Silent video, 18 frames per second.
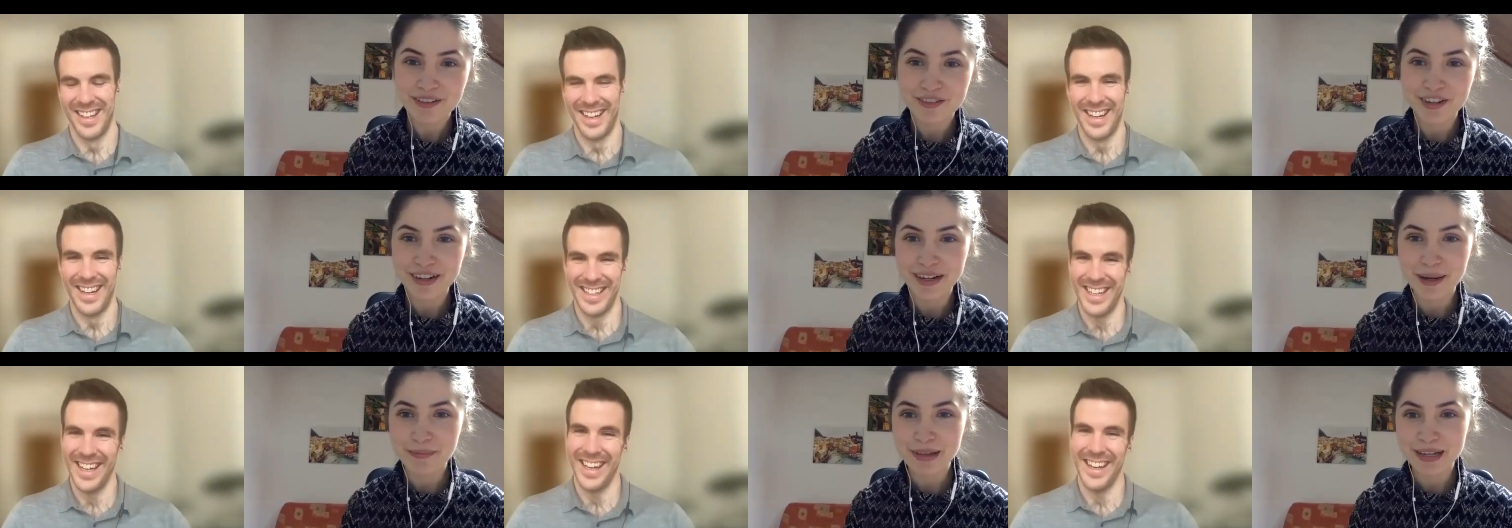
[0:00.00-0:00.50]

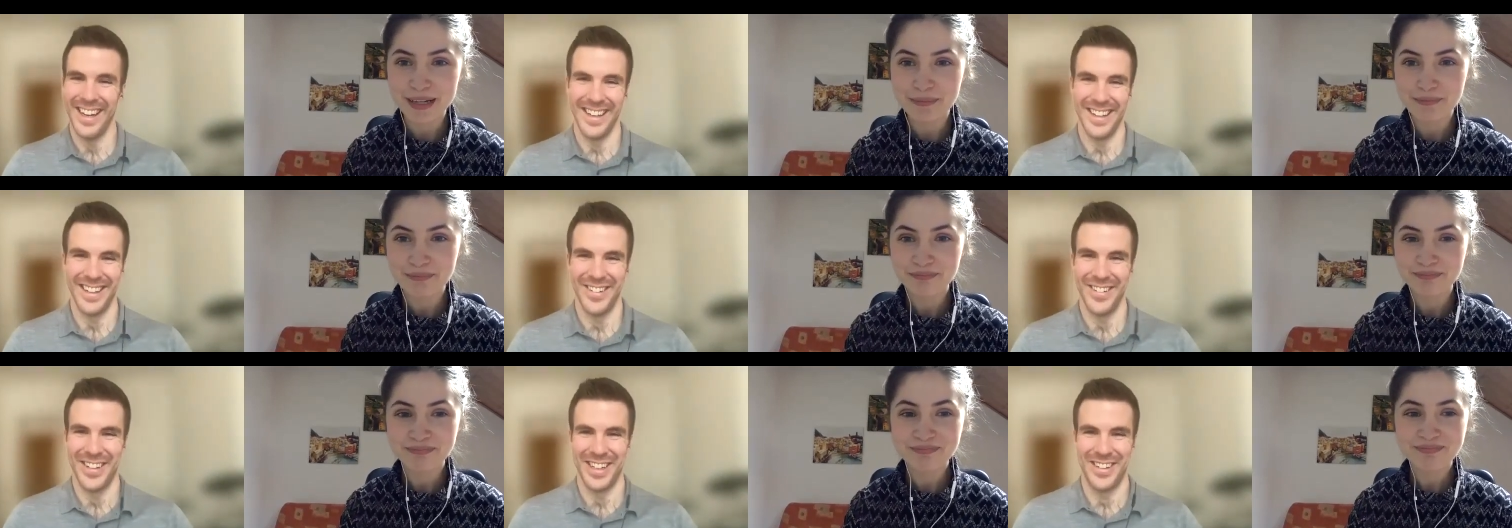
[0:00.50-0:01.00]
Speaker 1: Yeah,
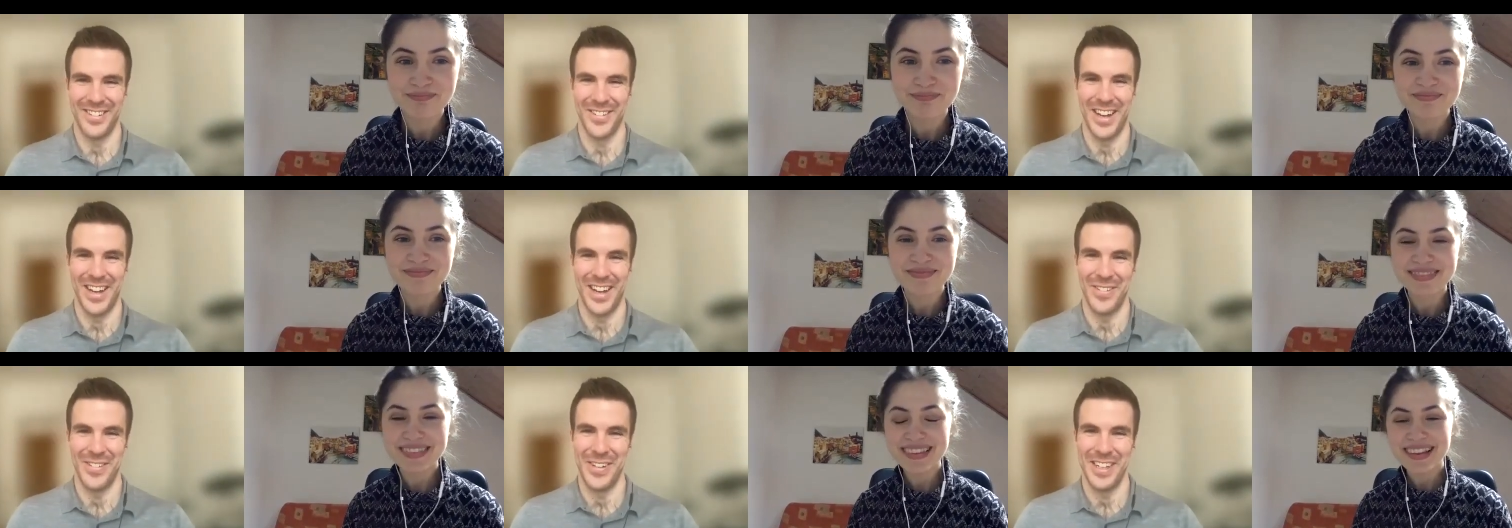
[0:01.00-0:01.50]
no, thanks for
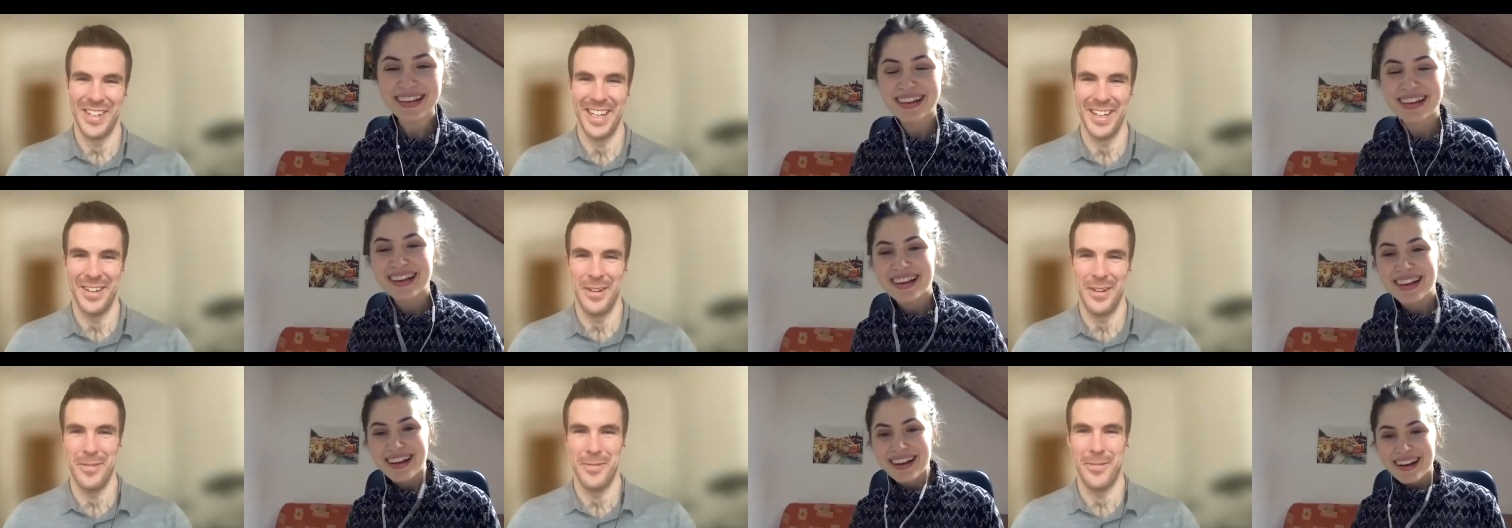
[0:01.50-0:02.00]
having me.
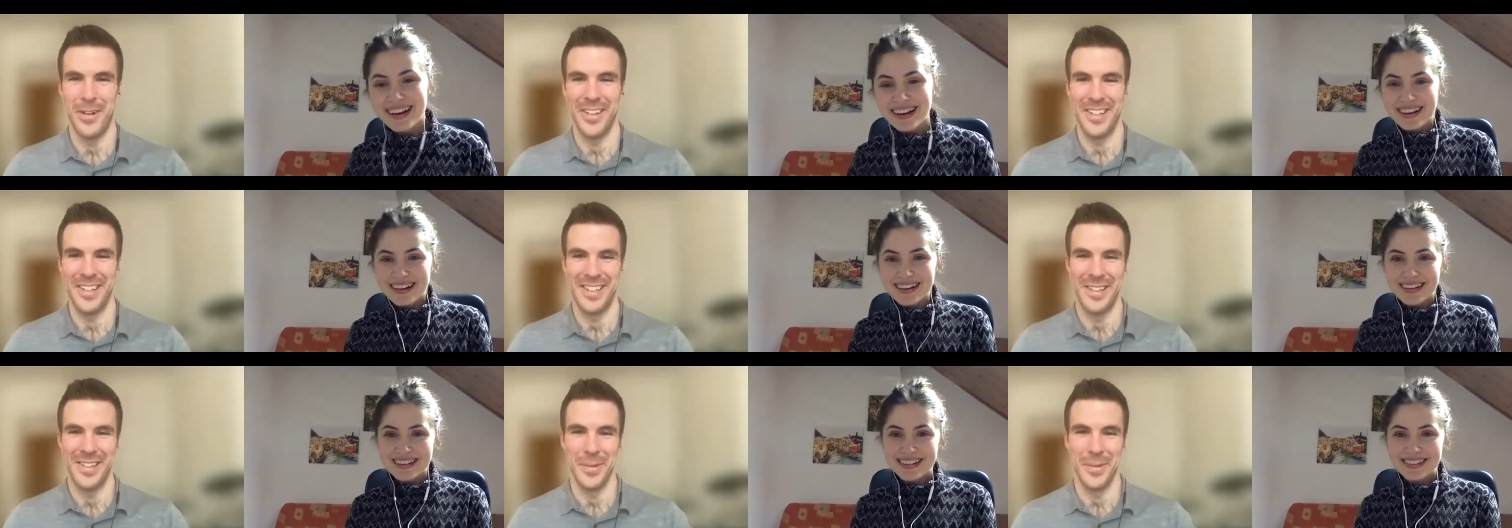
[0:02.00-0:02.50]
Yeah, a
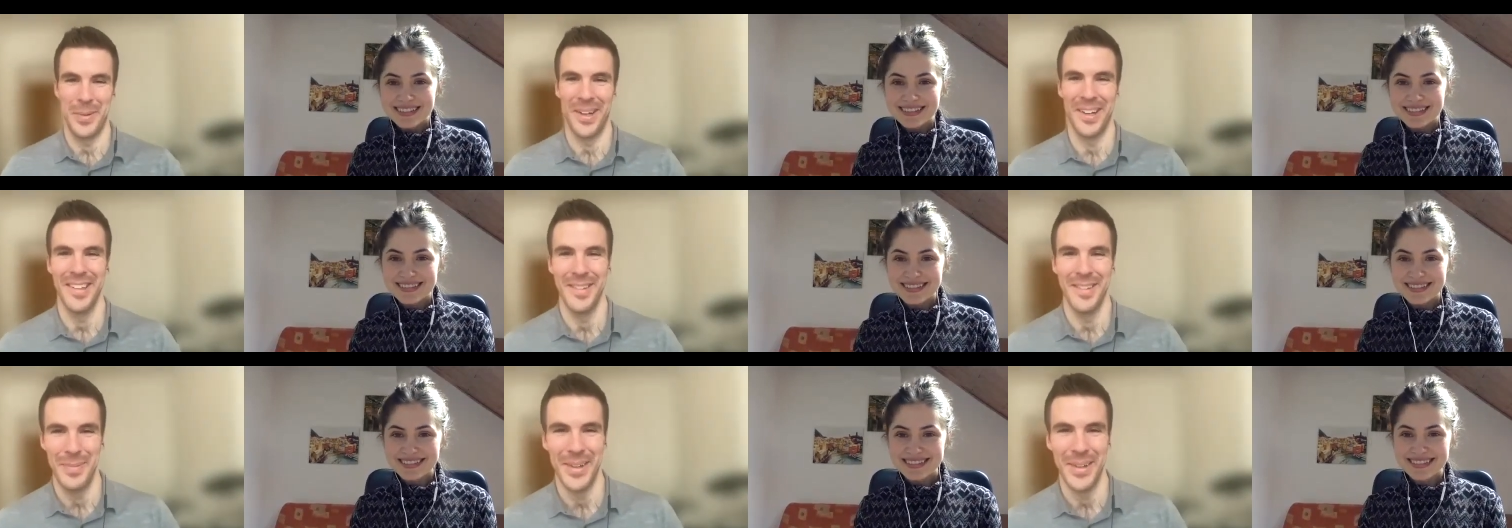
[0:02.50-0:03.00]
volunteer
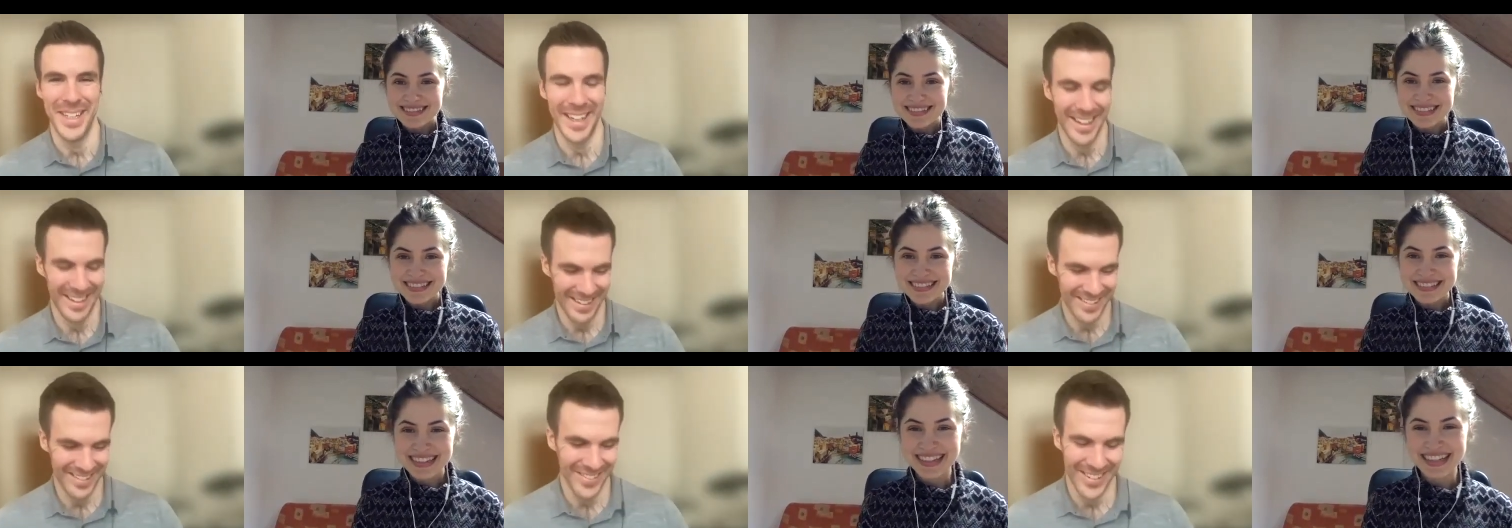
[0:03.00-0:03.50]
boss, but
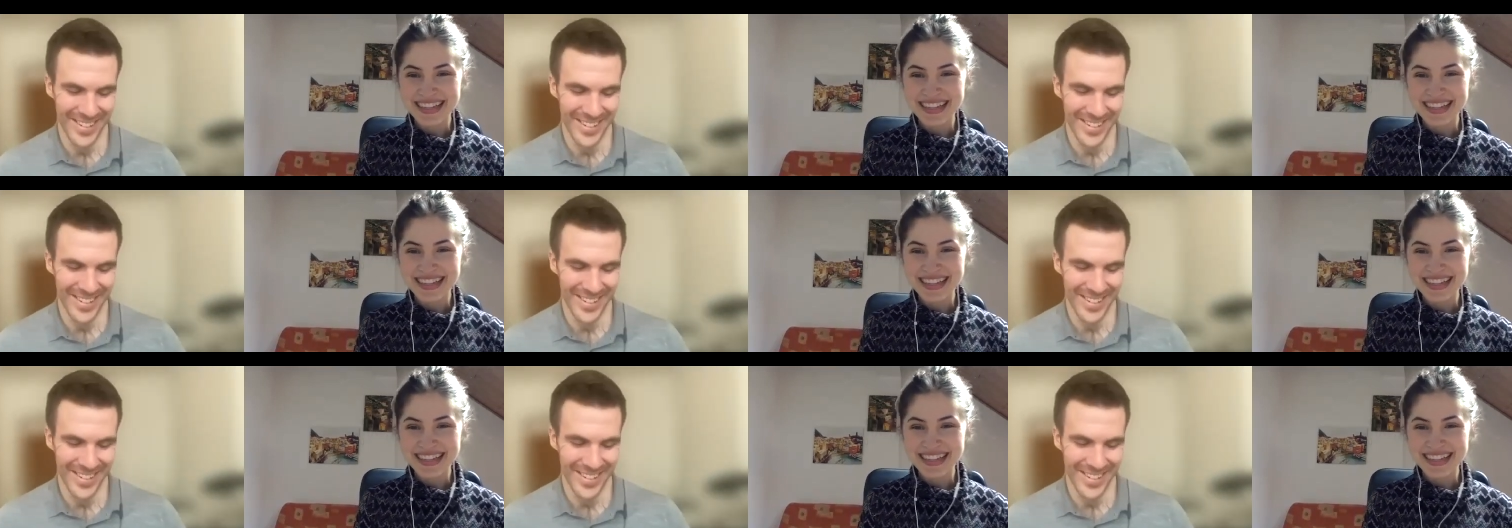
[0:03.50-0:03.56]
yeah, sure.